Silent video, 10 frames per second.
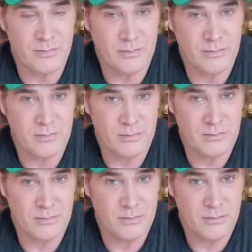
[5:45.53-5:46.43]

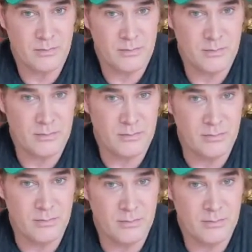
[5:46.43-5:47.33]

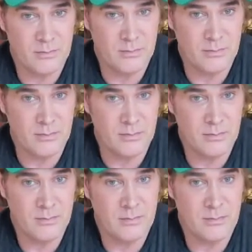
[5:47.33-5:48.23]

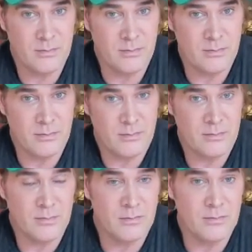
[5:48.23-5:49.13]

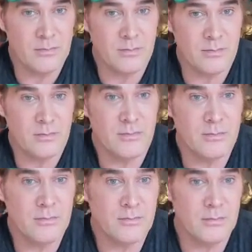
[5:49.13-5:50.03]

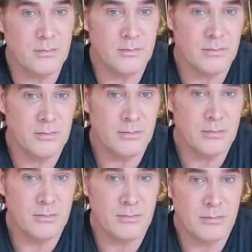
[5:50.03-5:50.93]

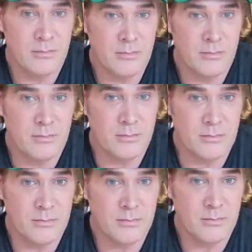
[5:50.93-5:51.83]

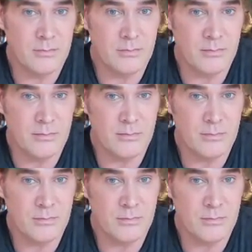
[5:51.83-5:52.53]
(not speaking)